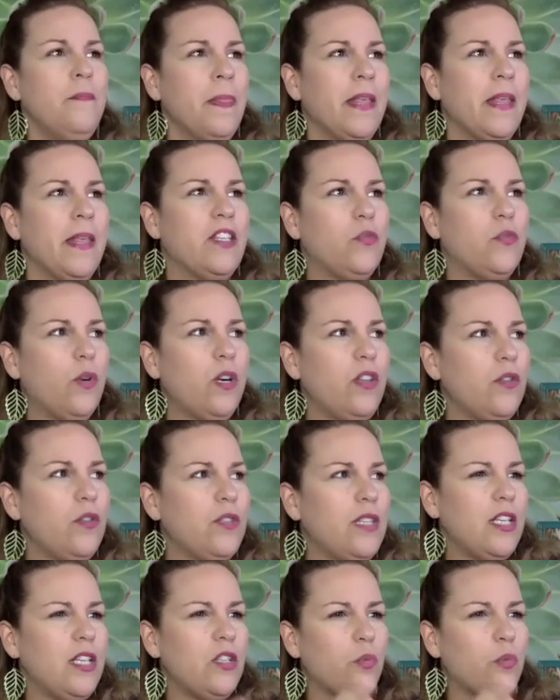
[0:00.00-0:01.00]
it's one of those
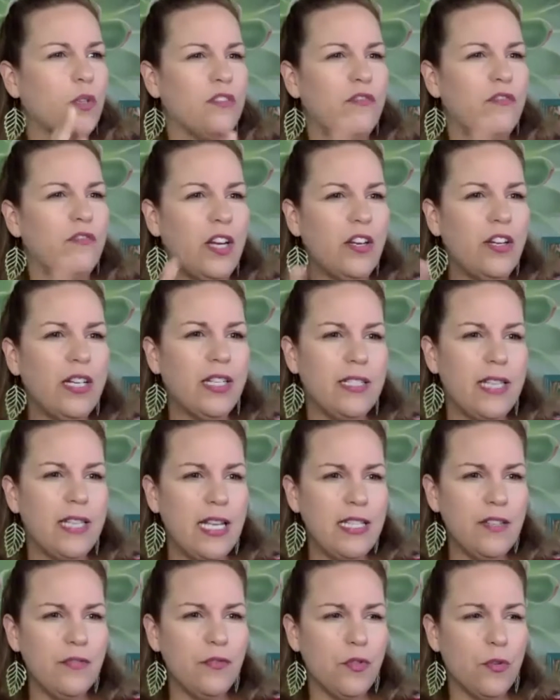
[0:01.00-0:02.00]
where it's very
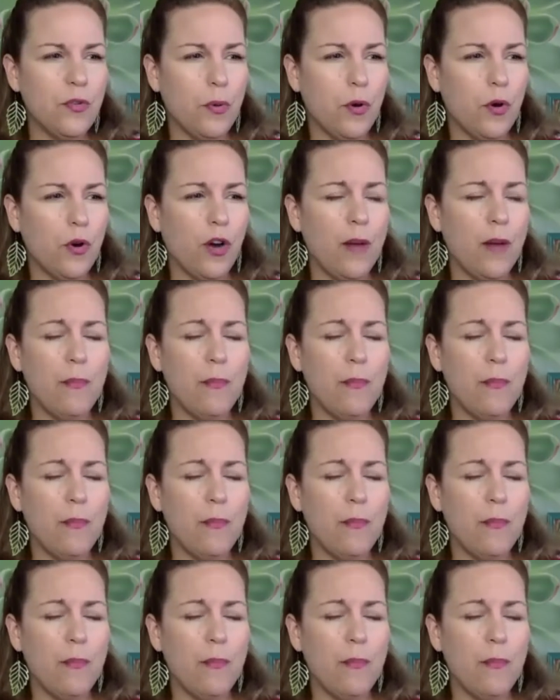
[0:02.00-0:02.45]
intensive through the program,